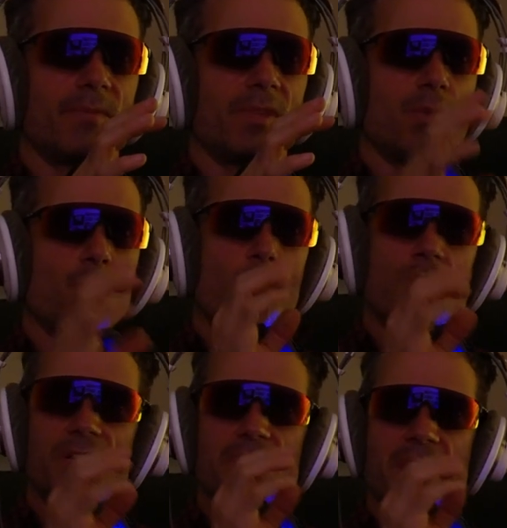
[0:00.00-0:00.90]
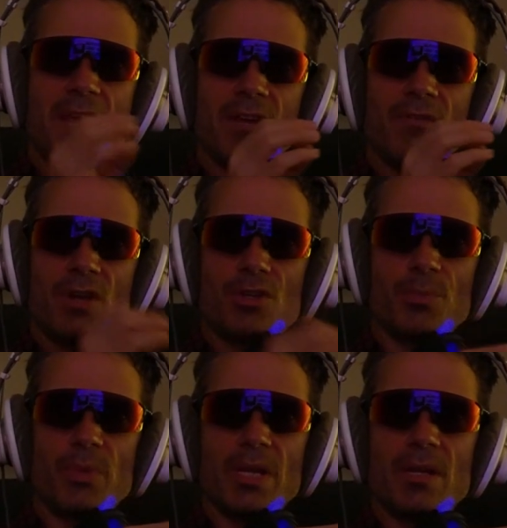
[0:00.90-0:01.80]
Work is negative
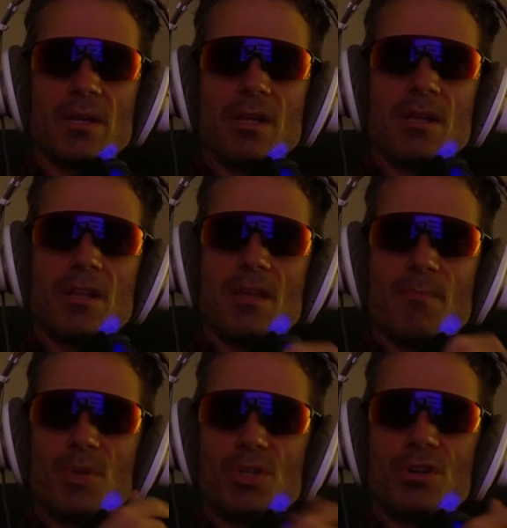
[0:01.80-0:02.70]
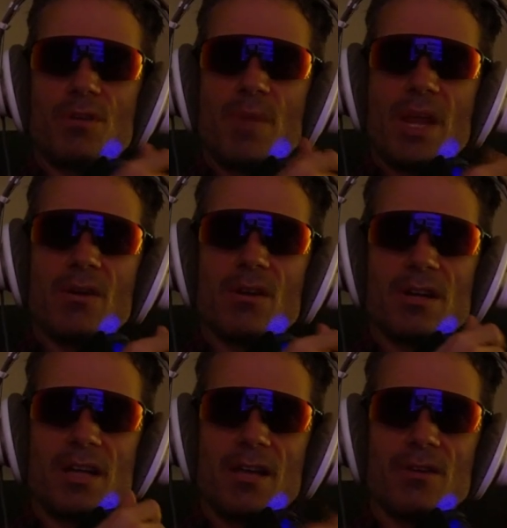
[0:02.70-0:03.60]
entropy. The butcher and baker and
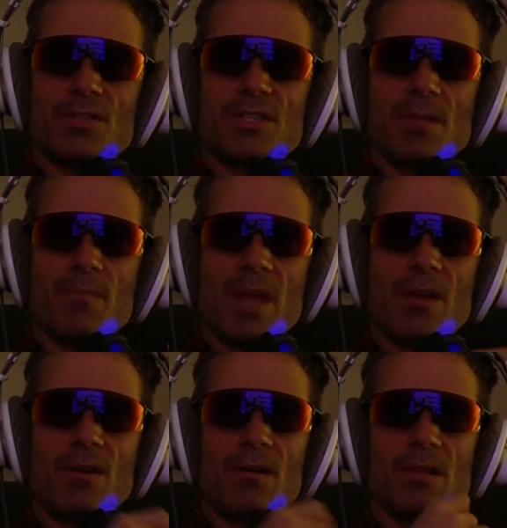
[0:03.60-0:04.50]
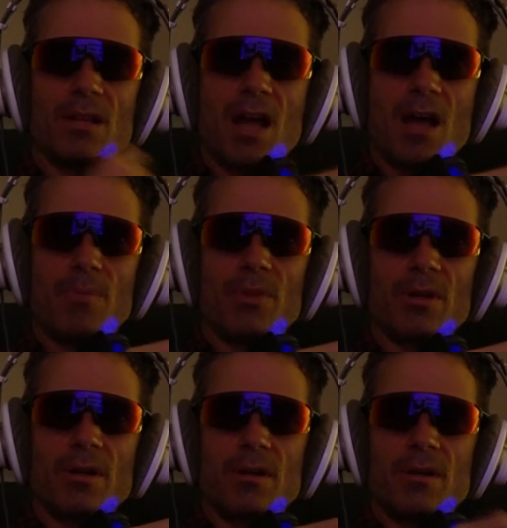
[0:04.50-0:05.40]
candlestick maker and the
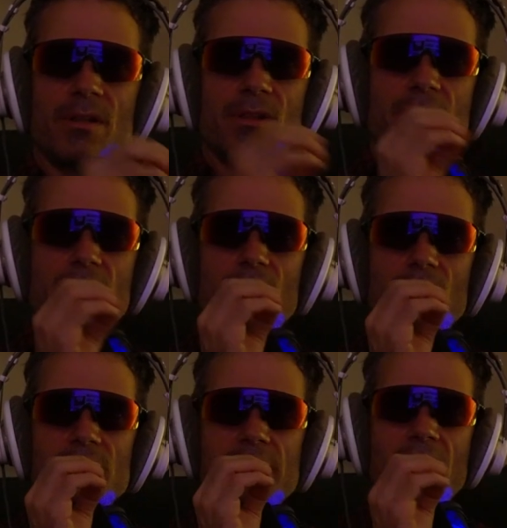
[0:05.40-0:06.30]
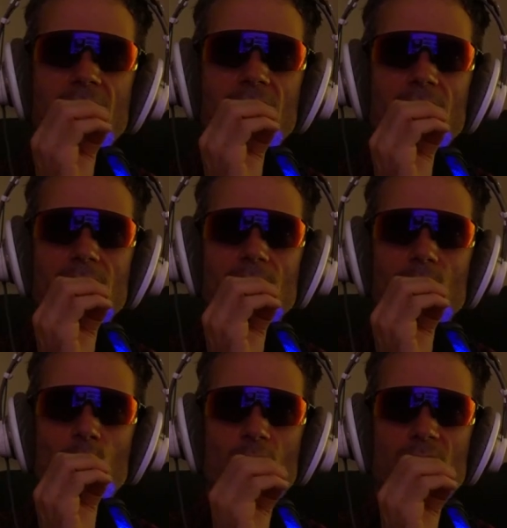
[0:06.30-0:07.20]
cobbler, they are taking
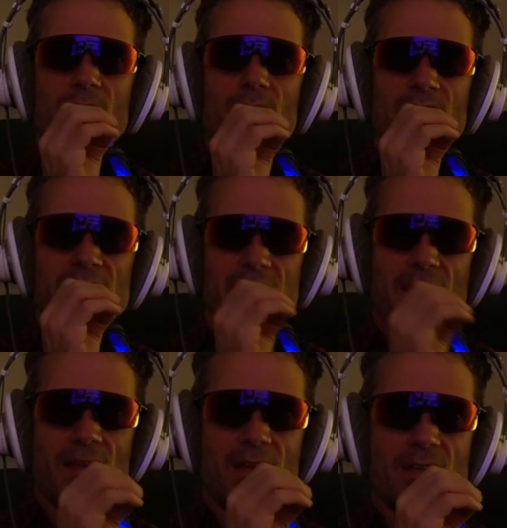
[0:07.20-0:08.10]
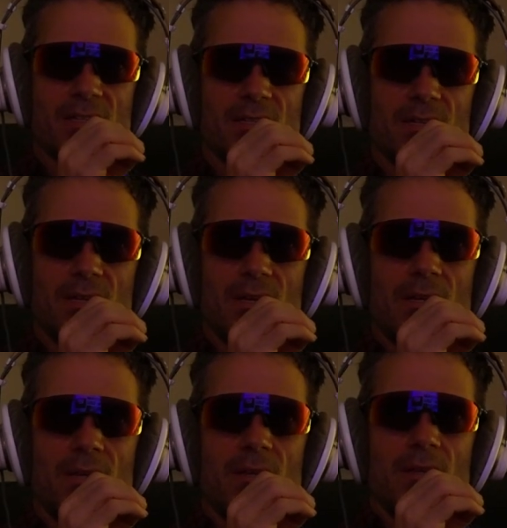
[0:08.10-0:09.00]
what is chaos
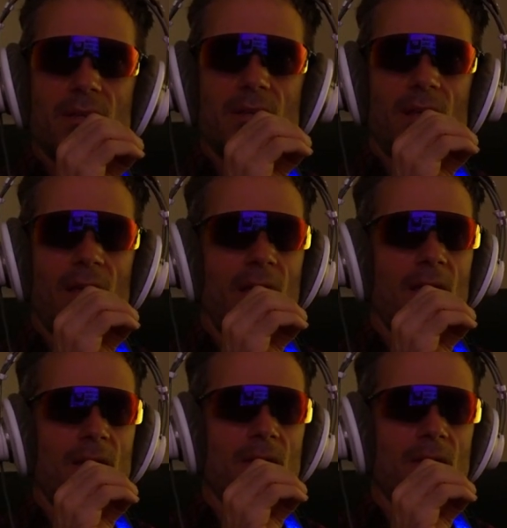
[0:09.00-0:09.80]
and